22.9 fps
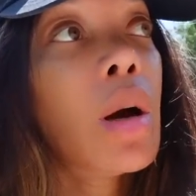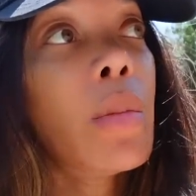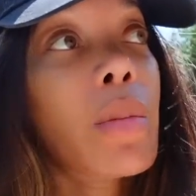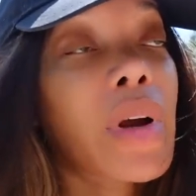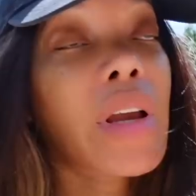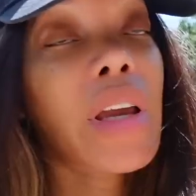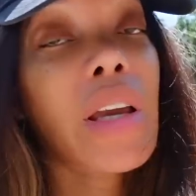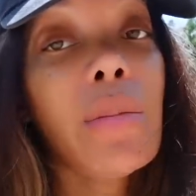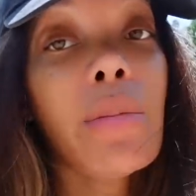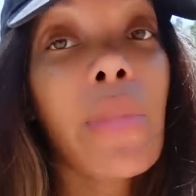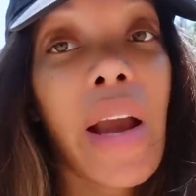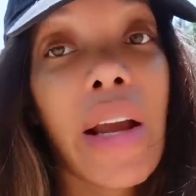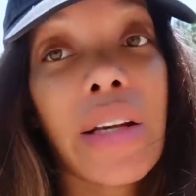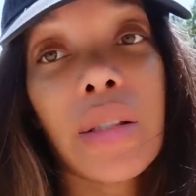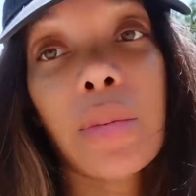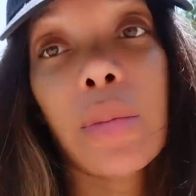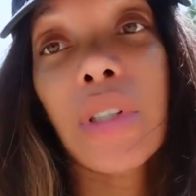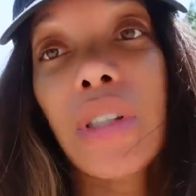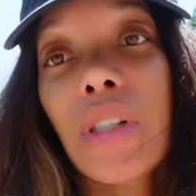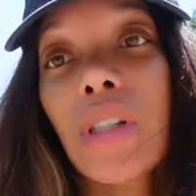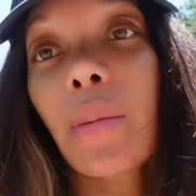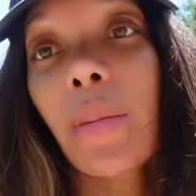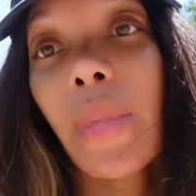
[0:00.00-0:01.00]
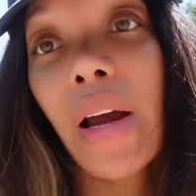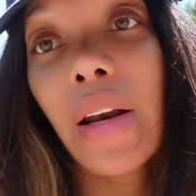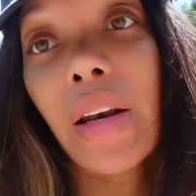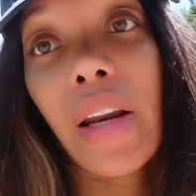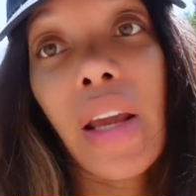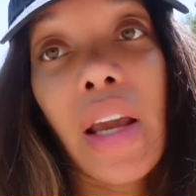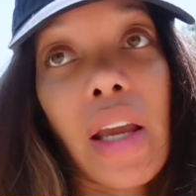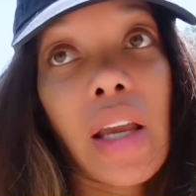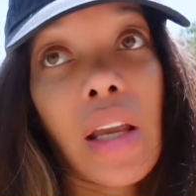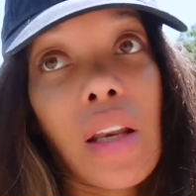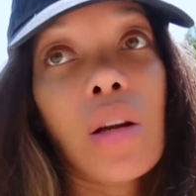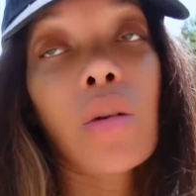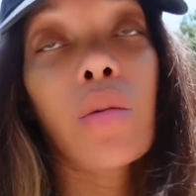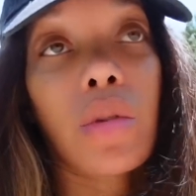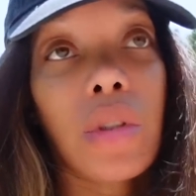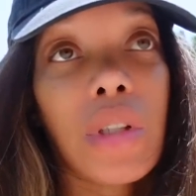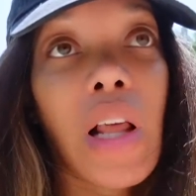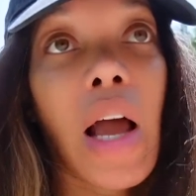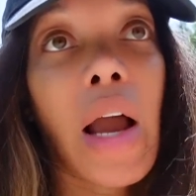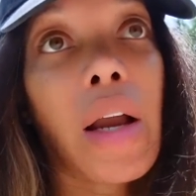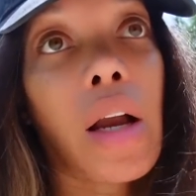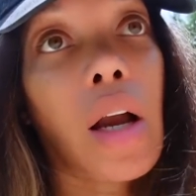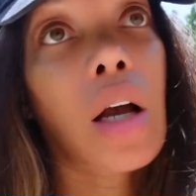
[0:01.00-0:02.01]
But he matched me to my neck, and it was
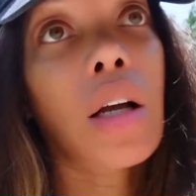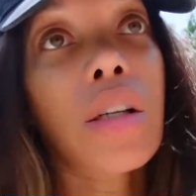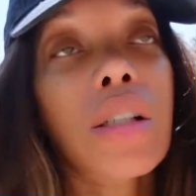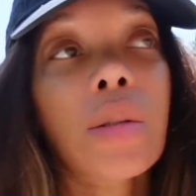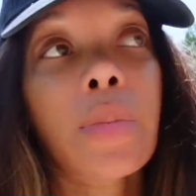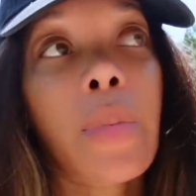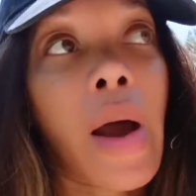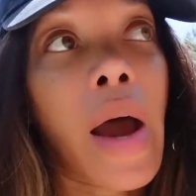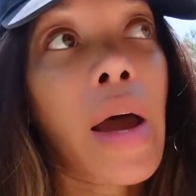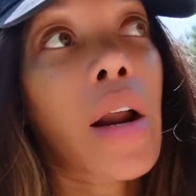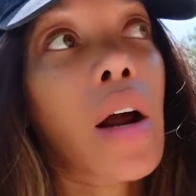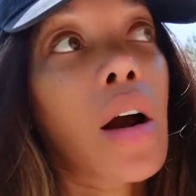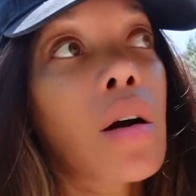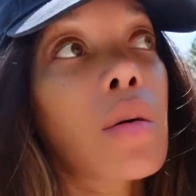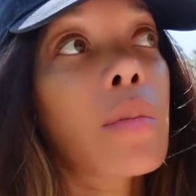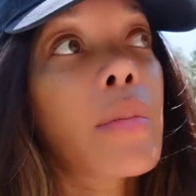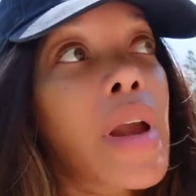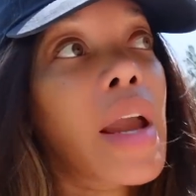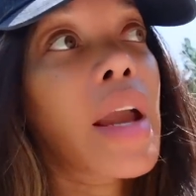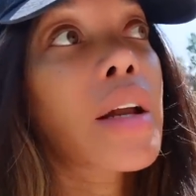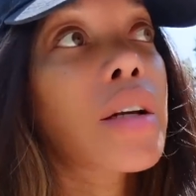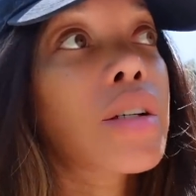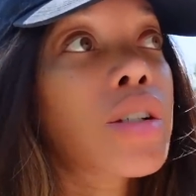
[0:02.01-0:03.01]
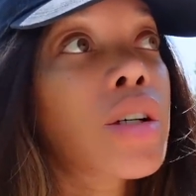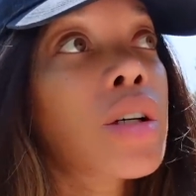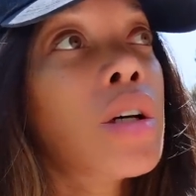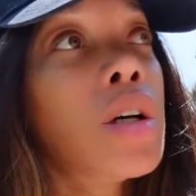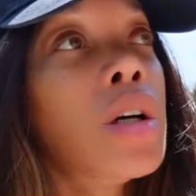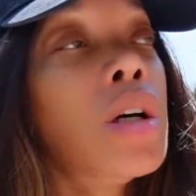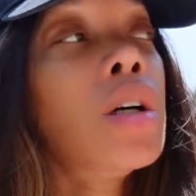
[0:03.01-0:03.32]
like a spot-on match.